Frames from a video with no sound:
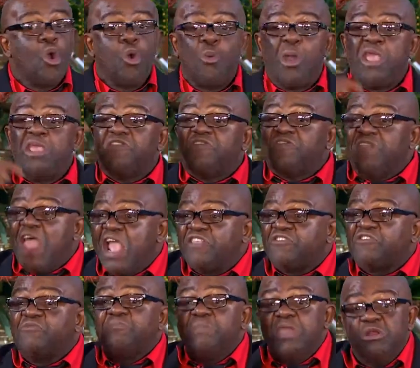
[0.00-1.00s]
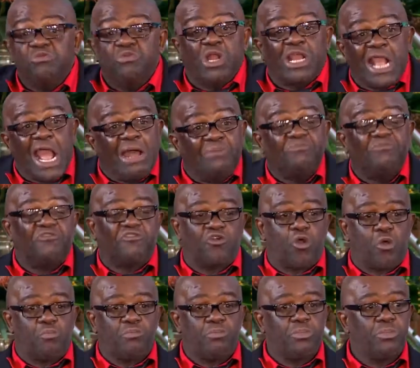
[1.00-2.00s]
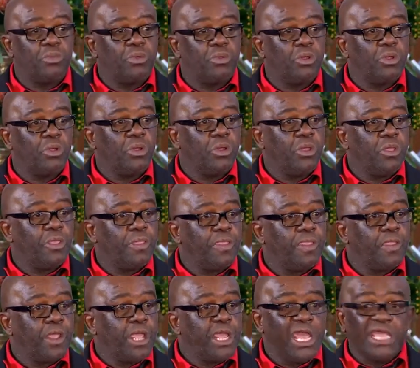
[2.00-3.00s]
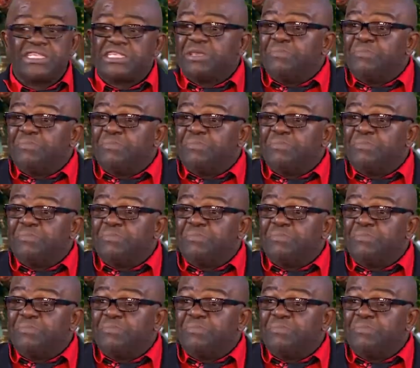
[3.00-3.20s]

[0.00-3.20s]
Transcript: where his next meal will come from? It's